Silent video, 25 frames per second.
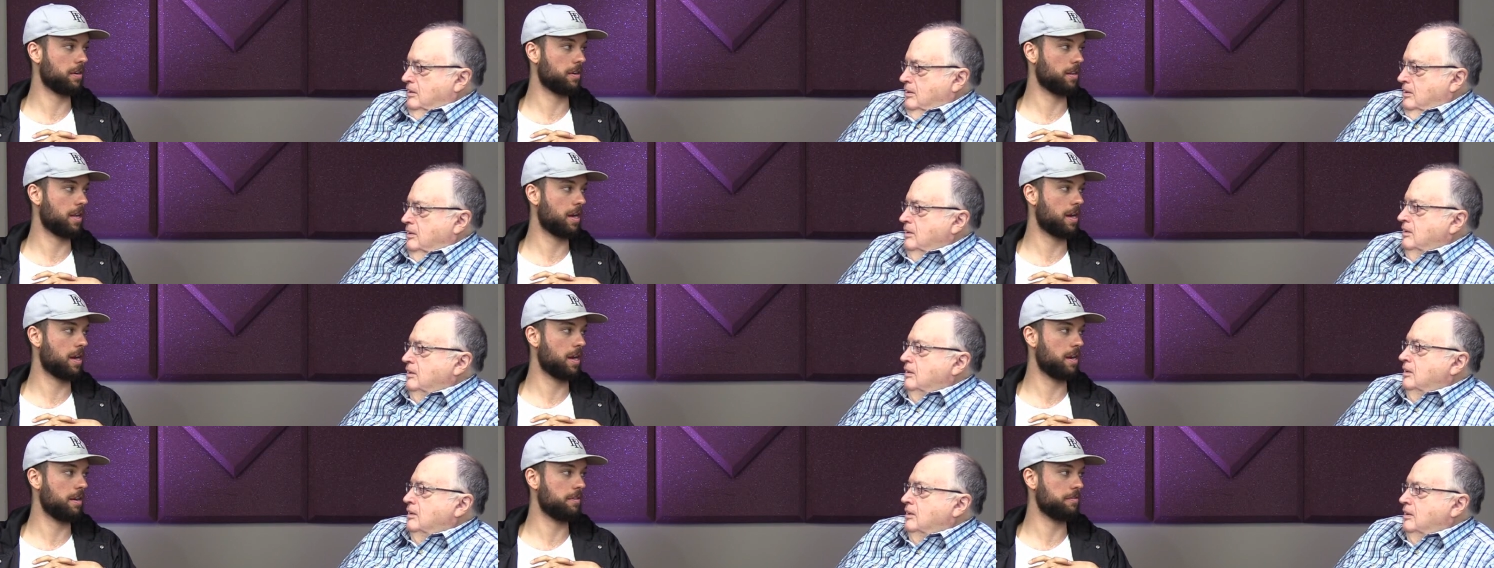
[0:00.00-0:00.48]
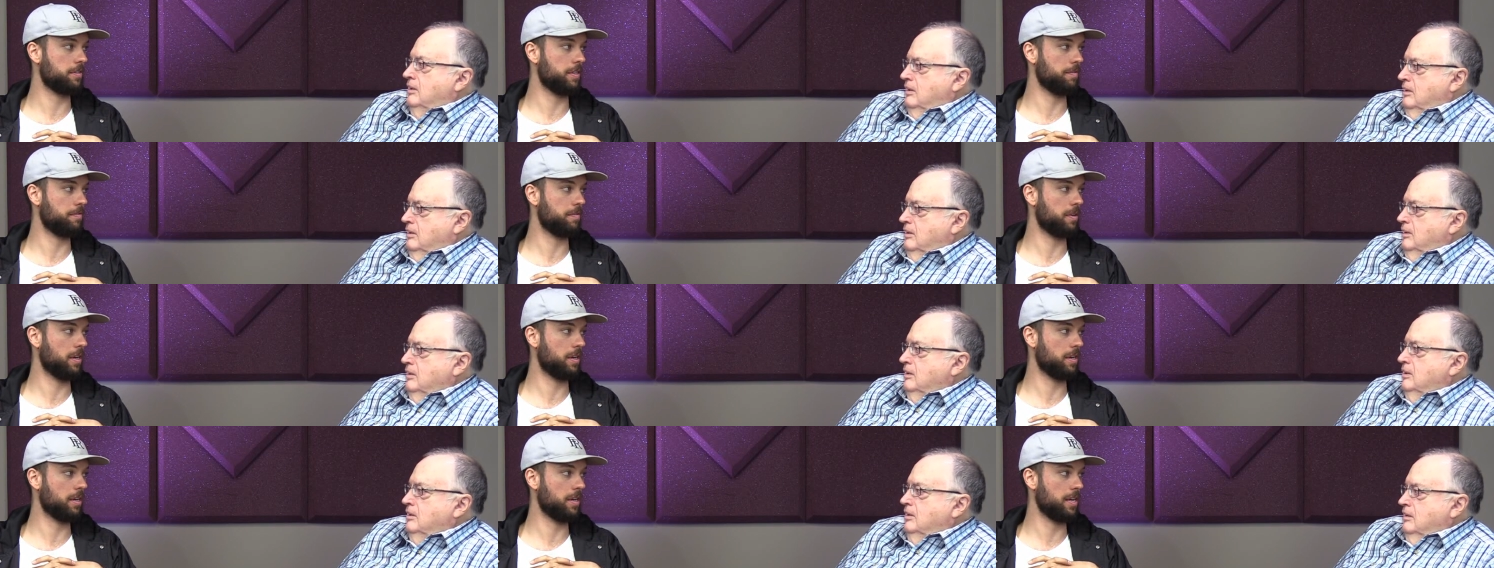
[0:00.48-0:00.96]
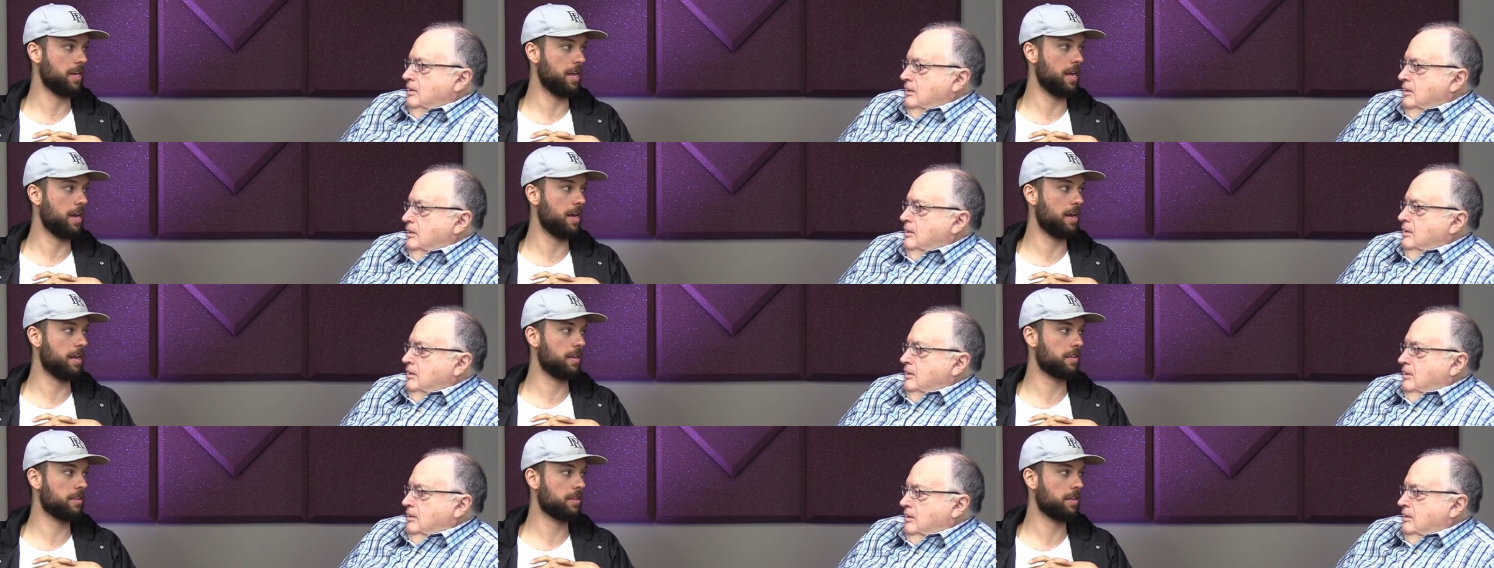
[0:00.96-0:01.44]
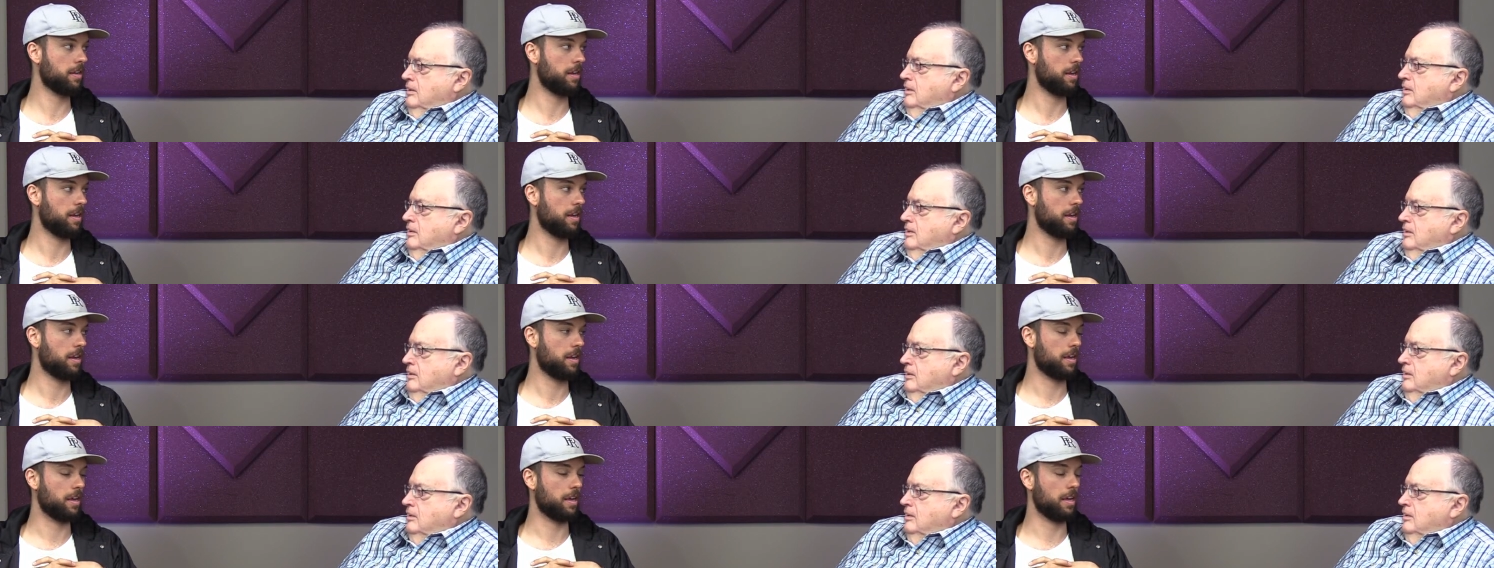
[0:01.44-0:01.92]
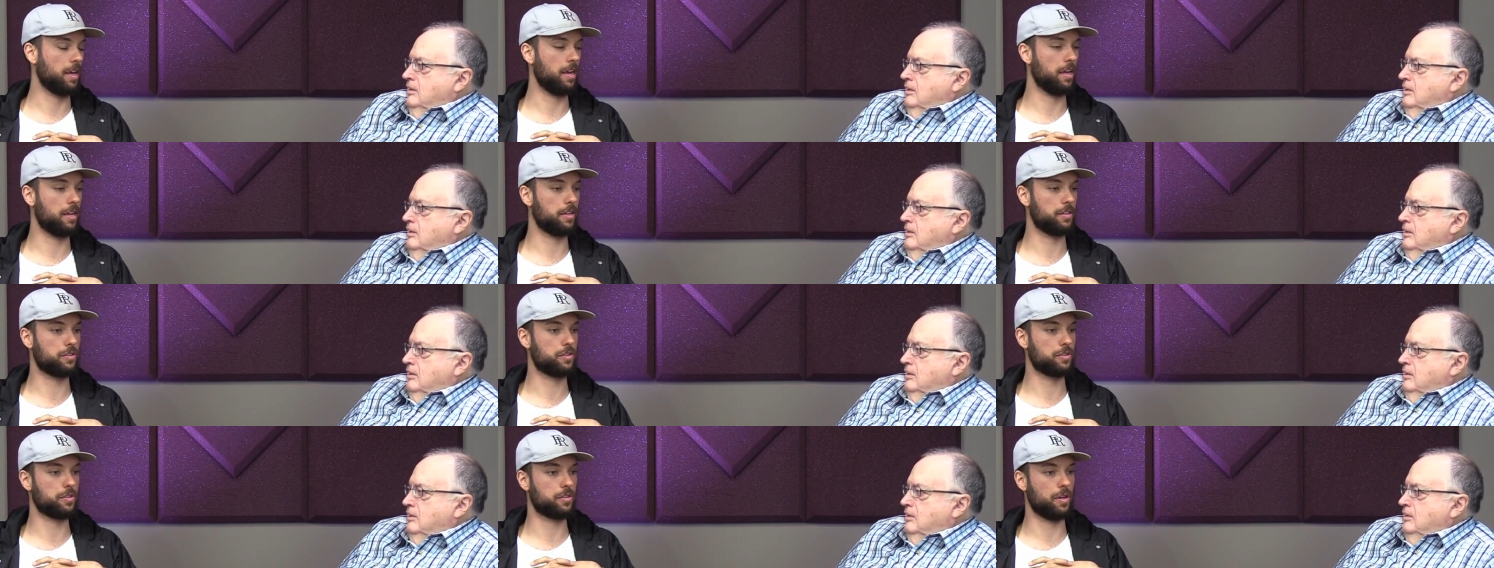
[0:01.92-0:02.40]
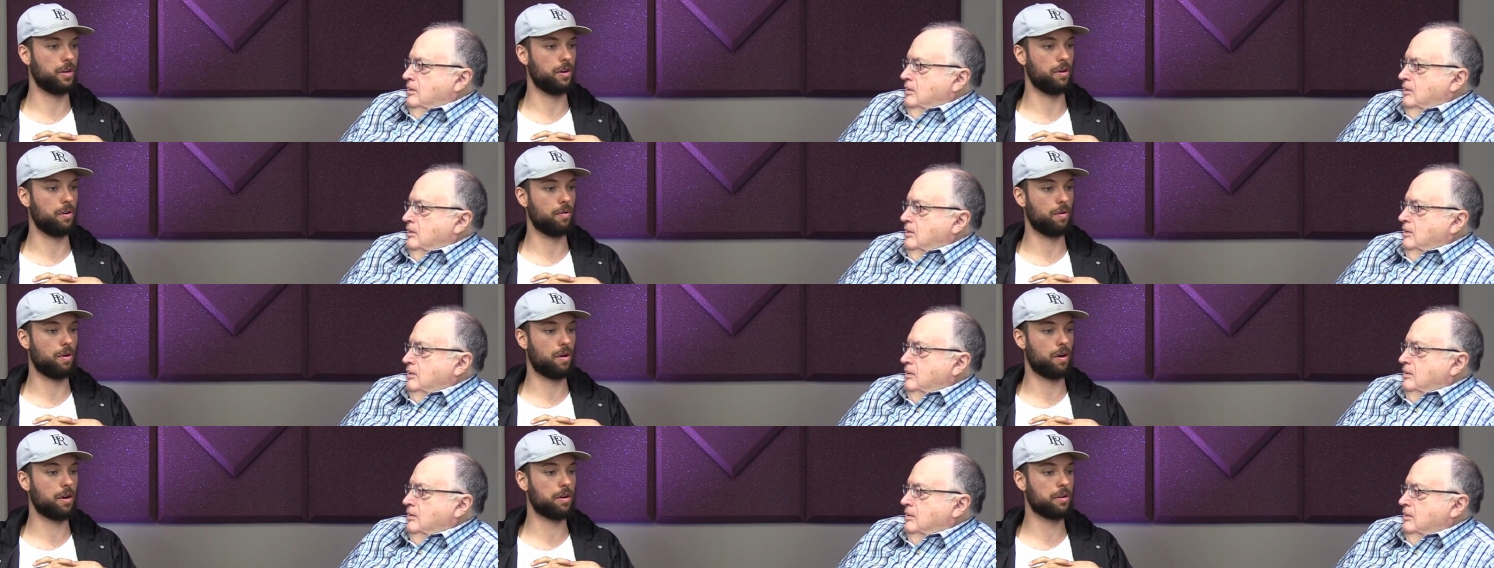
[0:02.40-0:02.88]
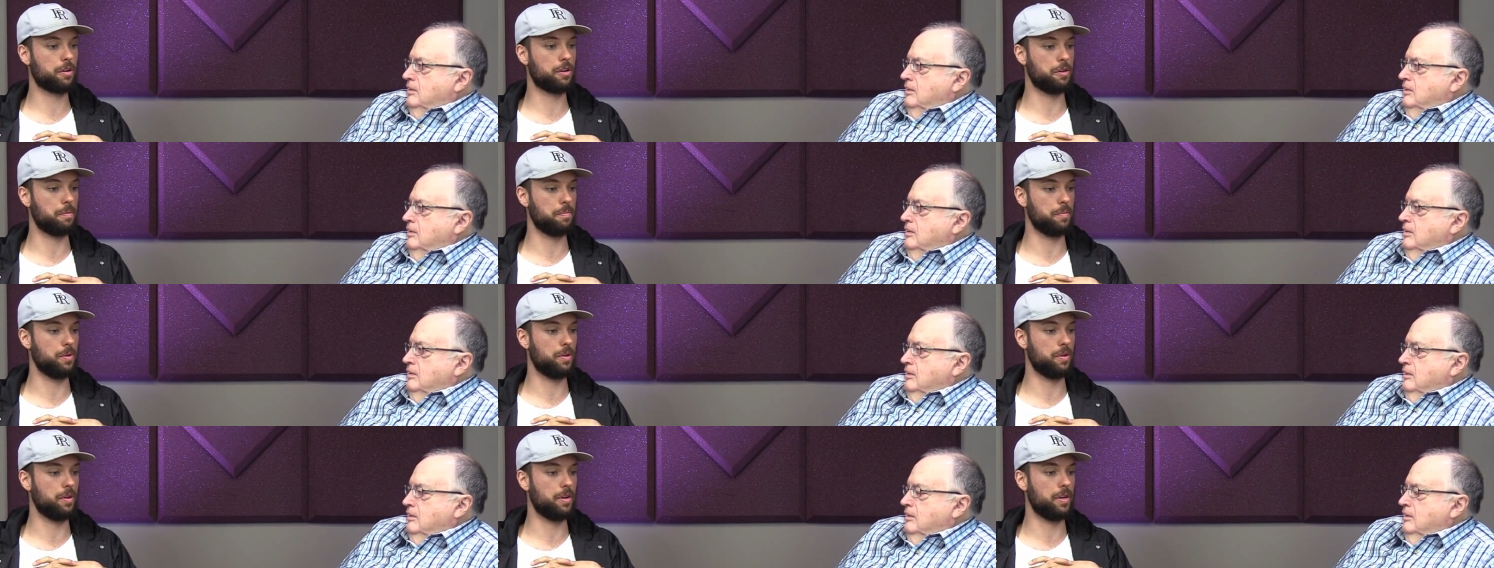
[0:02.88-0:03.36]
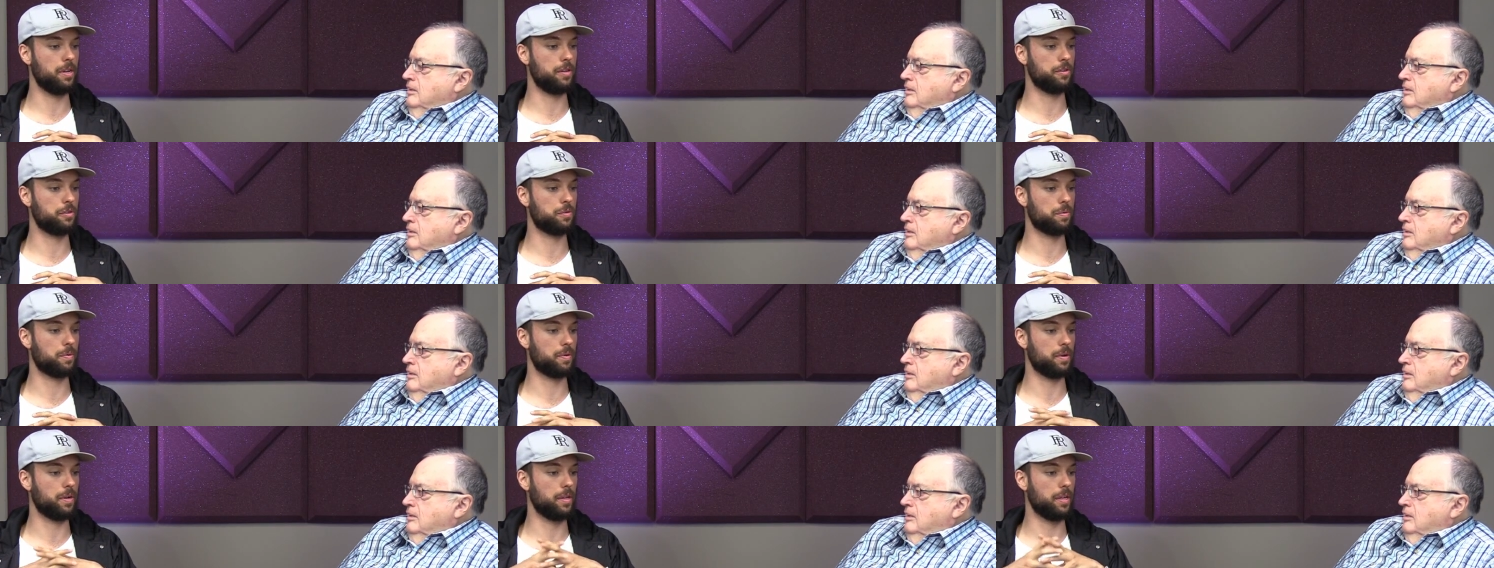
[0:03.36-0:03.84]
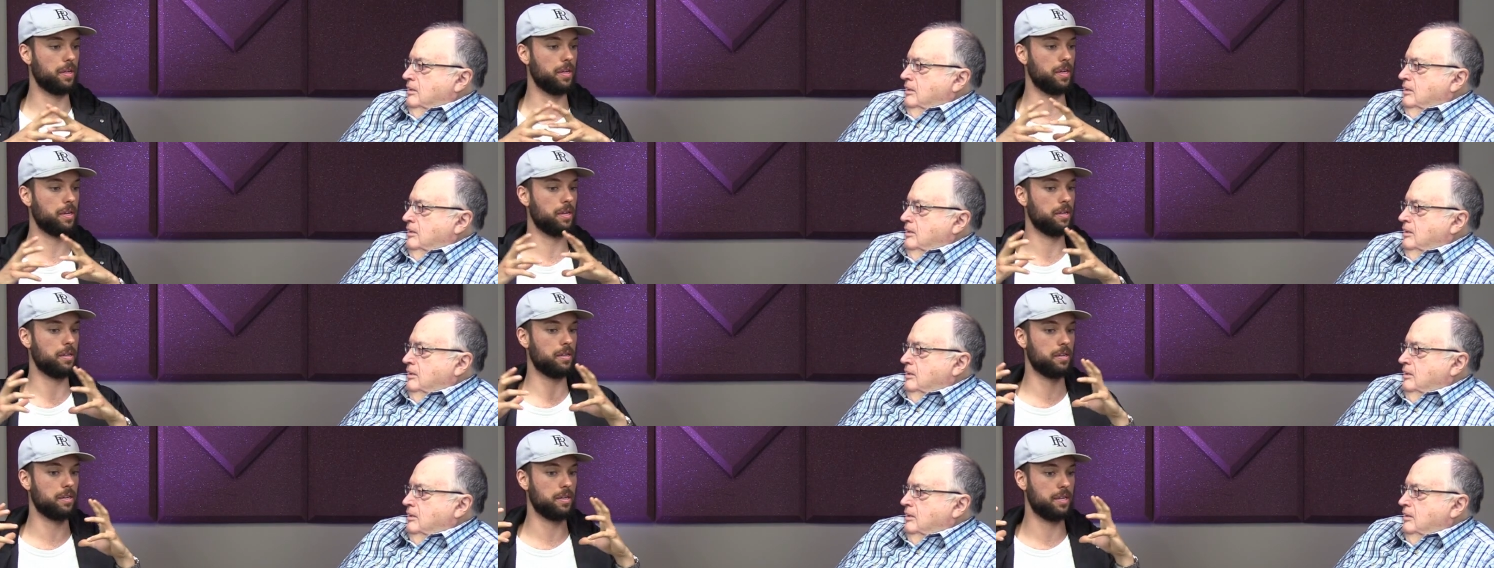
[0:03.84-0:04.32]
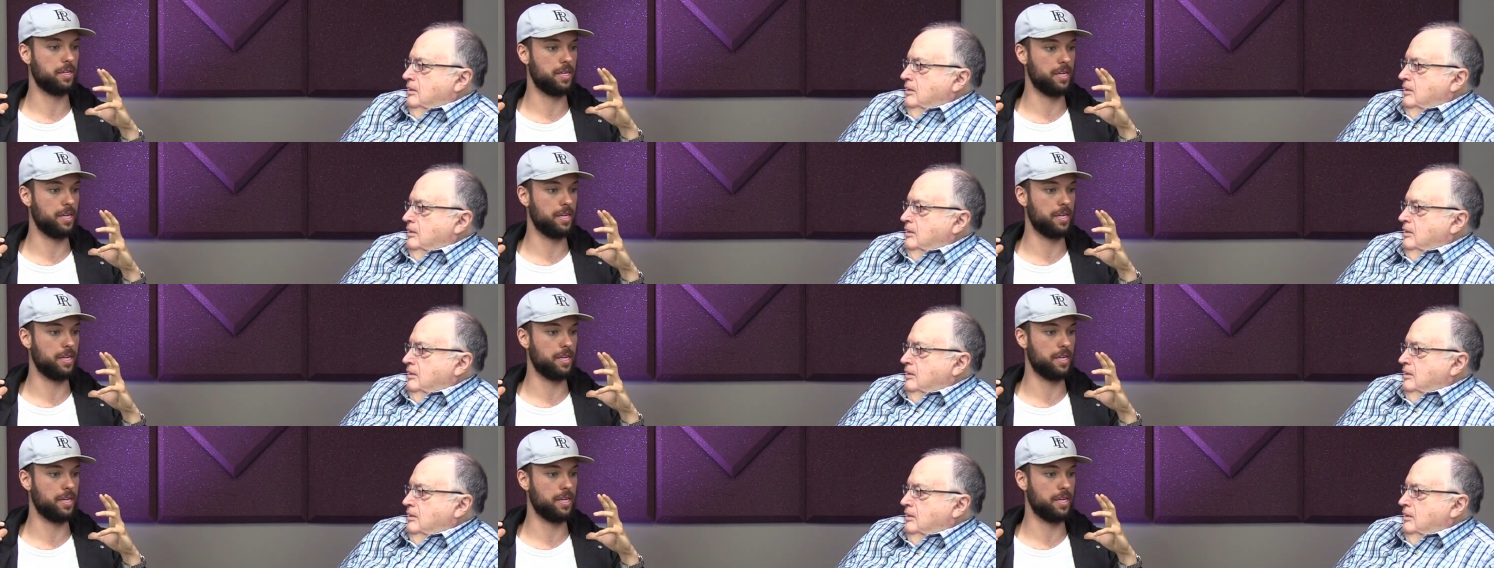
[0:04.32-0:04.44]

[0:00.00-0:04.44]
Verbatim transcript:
Speaker 1: their lives, even unto death. And so our community is really